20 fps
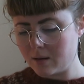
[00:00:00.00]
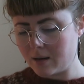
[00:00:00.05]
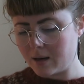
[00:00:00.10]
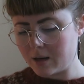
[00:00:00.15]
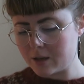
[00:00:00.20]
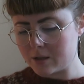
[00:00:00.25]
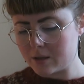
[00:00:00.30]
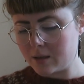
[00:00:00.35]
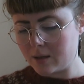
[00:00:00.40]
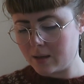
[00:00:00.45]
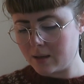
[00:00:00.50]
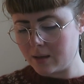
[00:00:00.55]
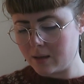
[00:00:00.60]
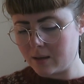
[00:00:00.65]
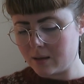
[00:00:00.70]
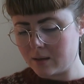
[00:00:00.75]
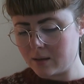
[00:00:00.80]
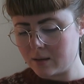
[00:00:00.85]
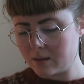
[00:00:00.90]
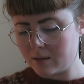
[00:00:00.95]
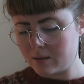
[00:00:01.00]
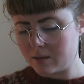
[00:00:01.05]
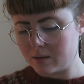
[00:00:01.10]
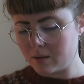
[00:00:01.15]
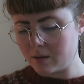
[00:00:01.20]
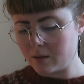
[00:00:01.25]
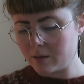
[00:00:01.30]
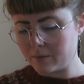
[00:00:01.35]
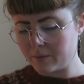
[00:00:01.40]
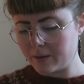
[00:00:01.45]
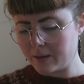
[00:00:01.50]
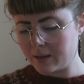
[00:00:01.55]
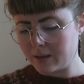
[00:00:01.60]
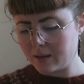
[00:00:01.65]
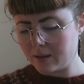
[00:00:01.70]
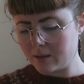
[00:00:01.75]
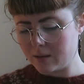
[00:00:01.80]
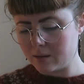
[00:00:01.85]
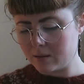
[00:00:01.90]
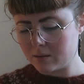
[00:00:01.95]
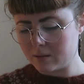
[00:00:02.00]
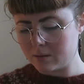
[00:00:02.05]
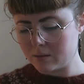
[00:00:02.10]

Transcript: actually already